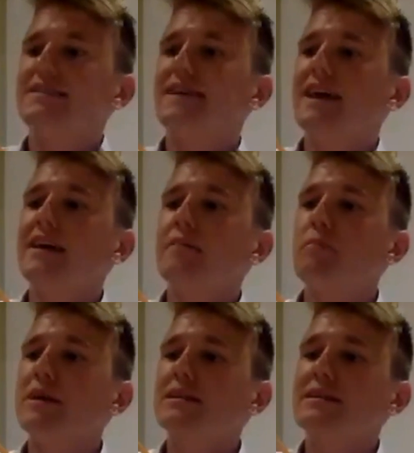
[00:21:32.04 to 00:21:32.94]
they
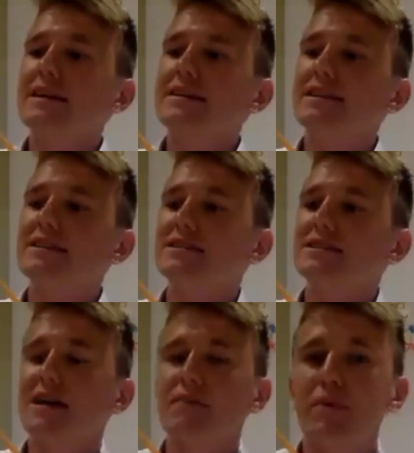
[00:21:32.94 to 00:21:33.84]
building this
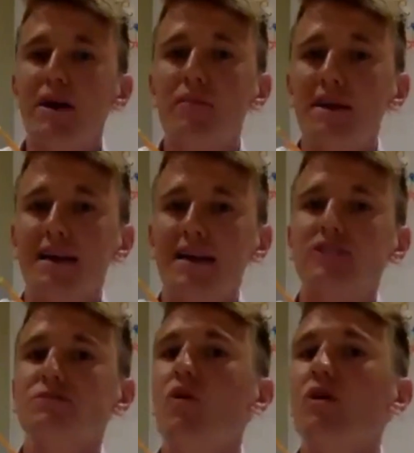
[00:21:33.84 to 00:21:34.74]
pyramid, like a
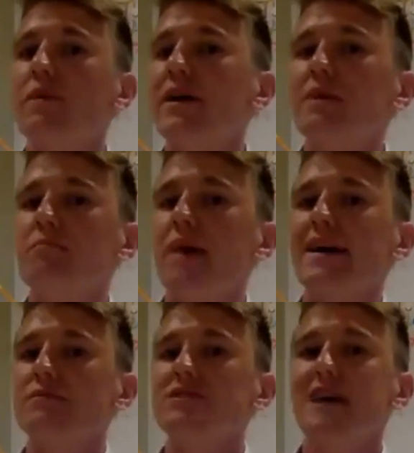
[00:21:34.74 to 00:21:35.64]
small pyramid by
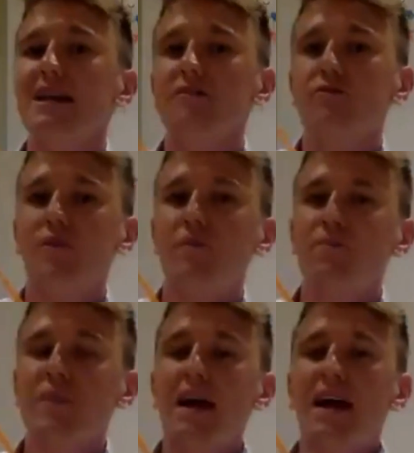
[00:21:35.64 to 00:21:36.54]
themselves,
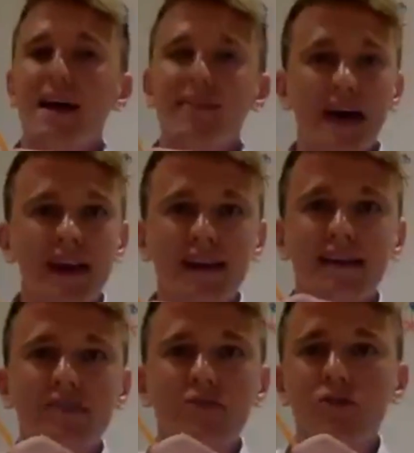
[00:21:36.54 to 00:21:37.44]
and then in
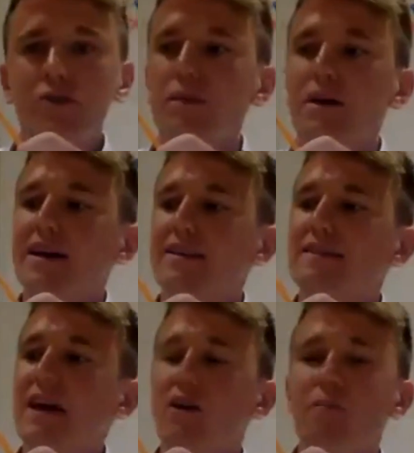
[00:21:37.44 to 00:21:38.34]
that group
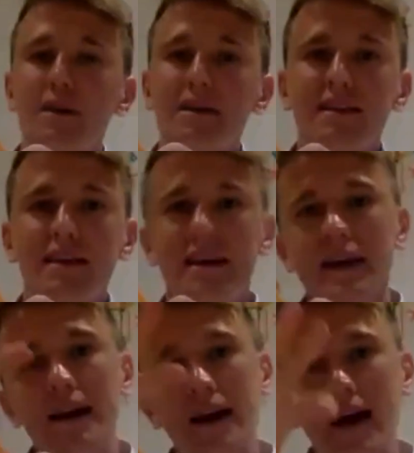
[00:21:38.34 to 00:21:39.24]
they are building
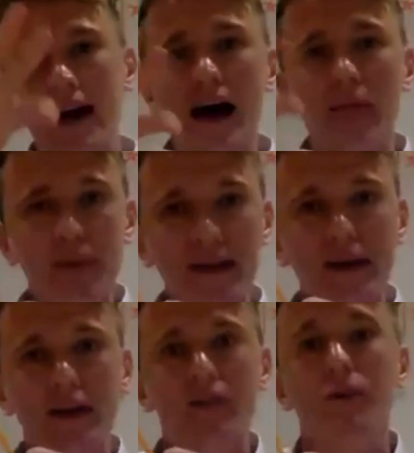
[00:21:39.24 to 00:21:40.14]
a
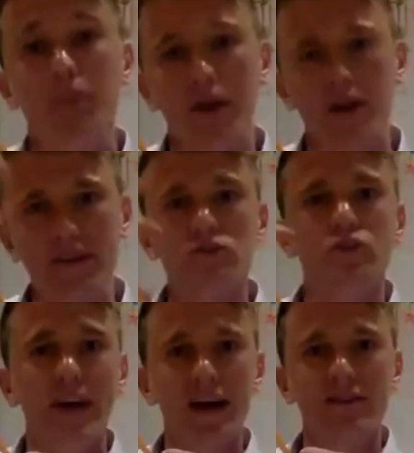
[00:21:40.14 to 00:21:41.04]
bigger pyramid
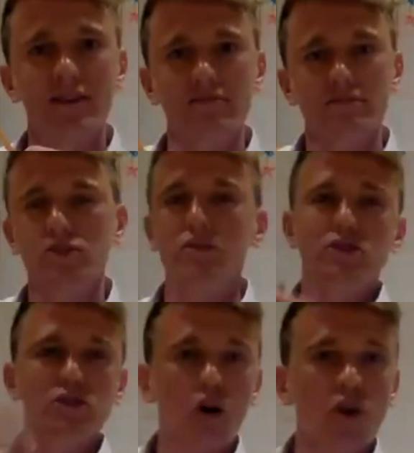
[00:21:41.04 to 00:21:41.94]
together. So they
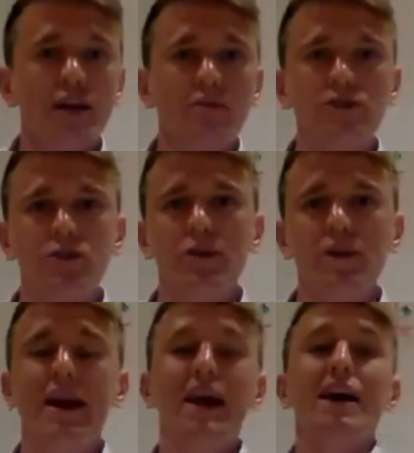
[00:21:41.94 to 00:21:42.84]
start out
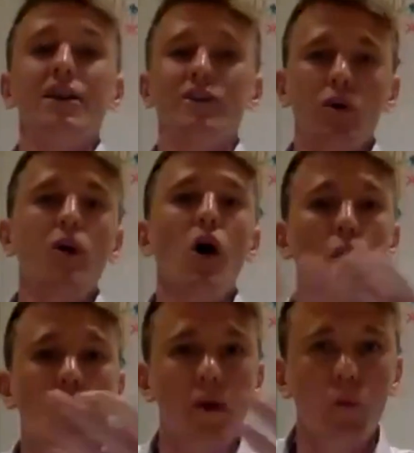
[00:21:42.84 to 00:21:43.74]
doing, you know,
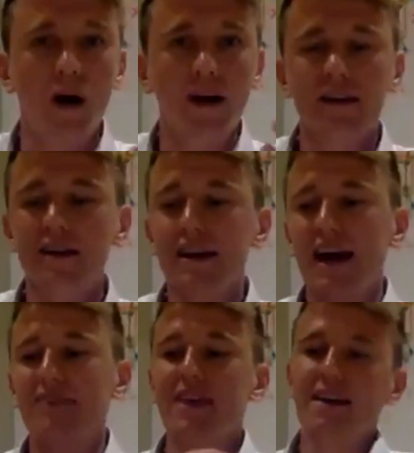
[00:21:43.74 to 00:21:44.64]
only one,
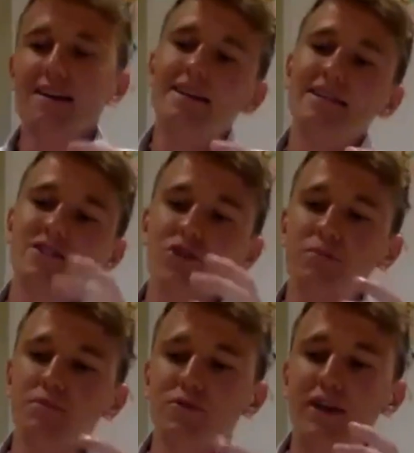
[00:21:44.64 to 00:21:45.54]
and then this
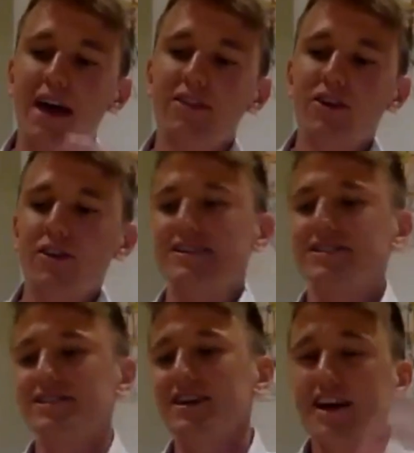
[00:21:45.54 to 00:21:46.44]
group together
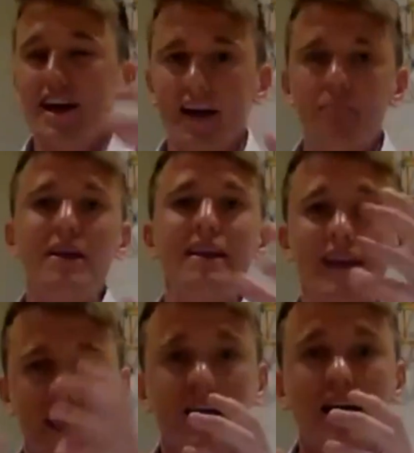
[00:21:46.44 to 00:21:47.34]
is
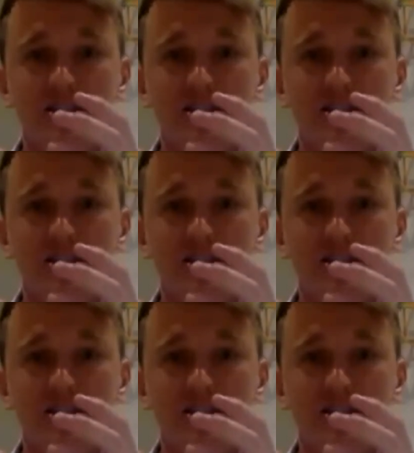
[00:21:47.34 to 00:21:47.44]
building a